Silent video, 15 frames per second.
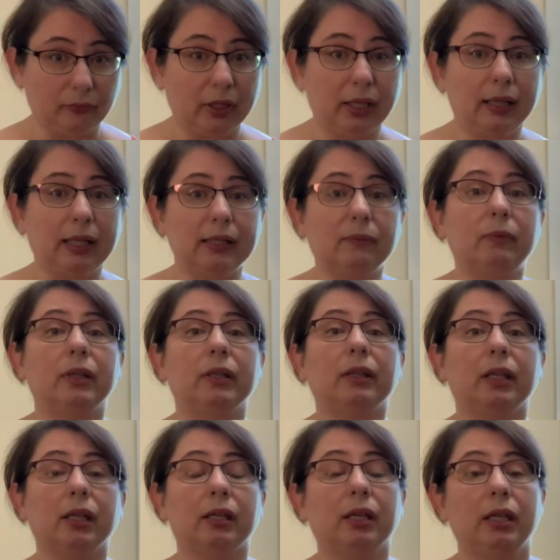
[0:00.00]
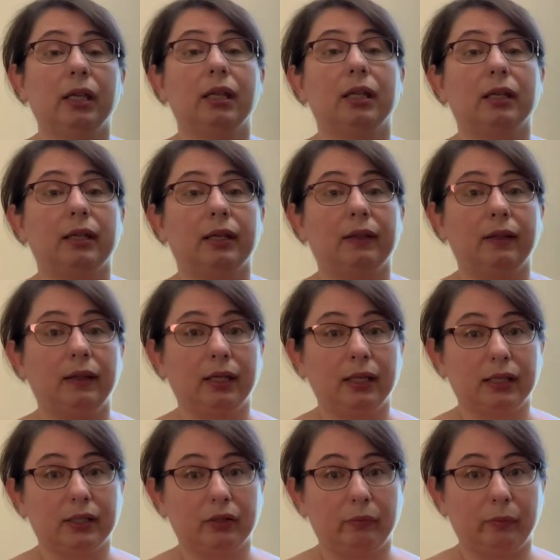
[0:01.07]
That's one thing. The other thing
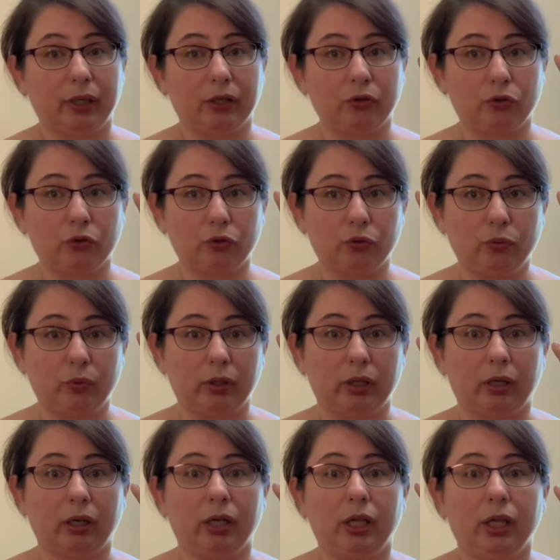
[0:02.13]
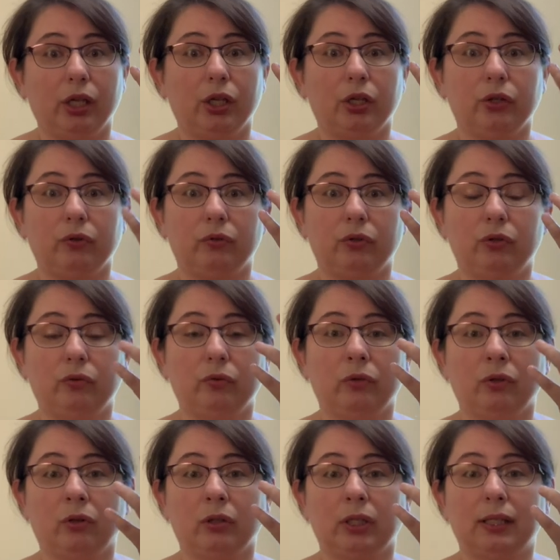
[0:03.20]
is to make sure you do
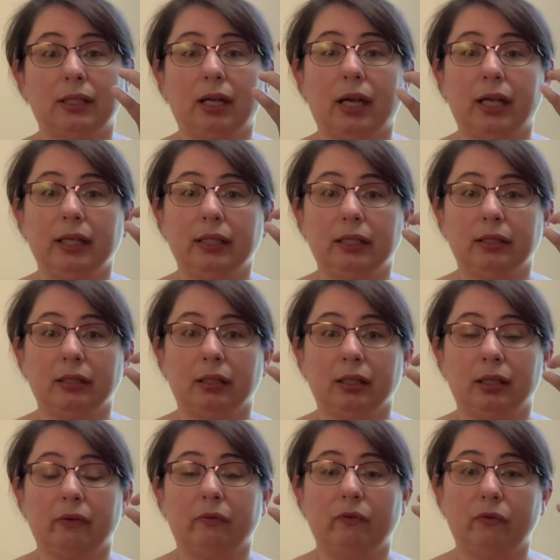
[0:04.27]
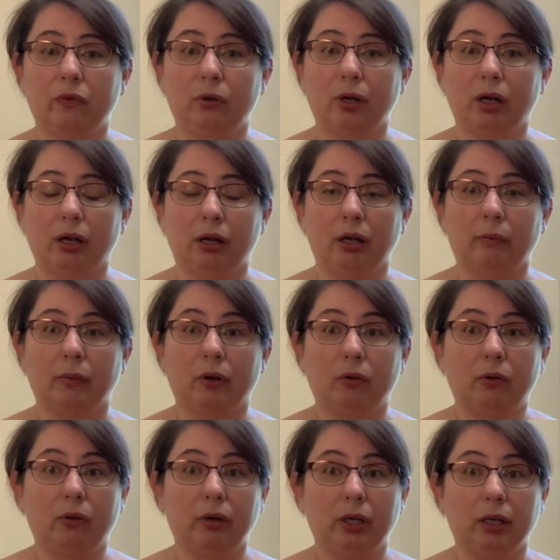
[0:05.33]
not tighten the forearm
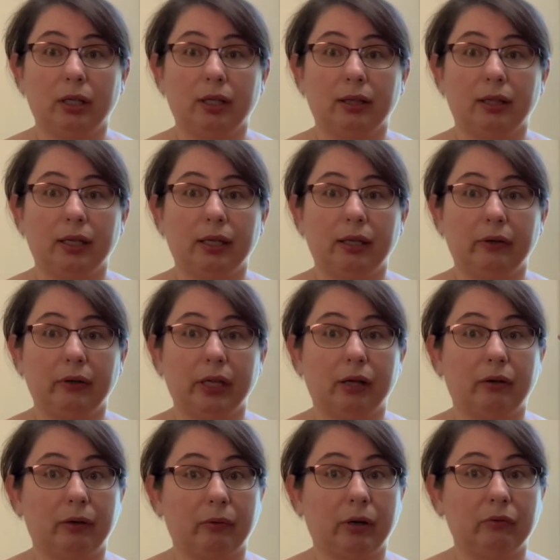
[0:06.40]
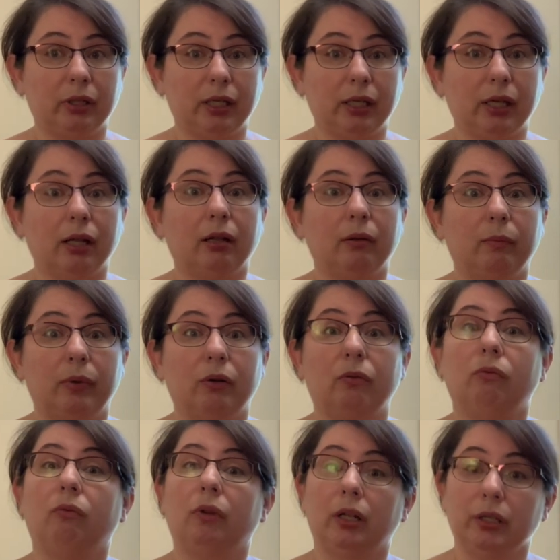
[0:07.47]
or the area around the elbow
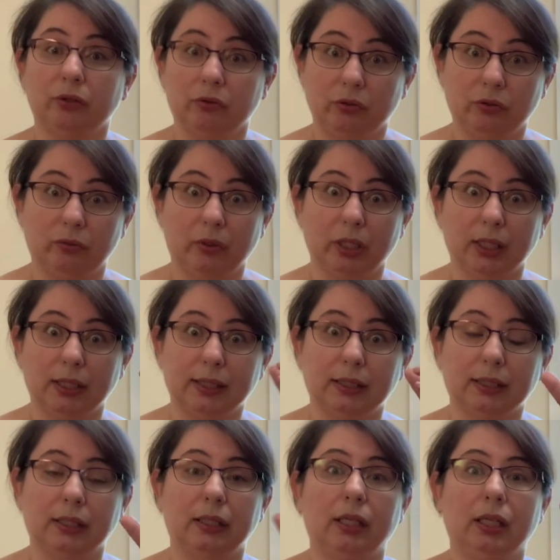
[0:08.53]
while you do this.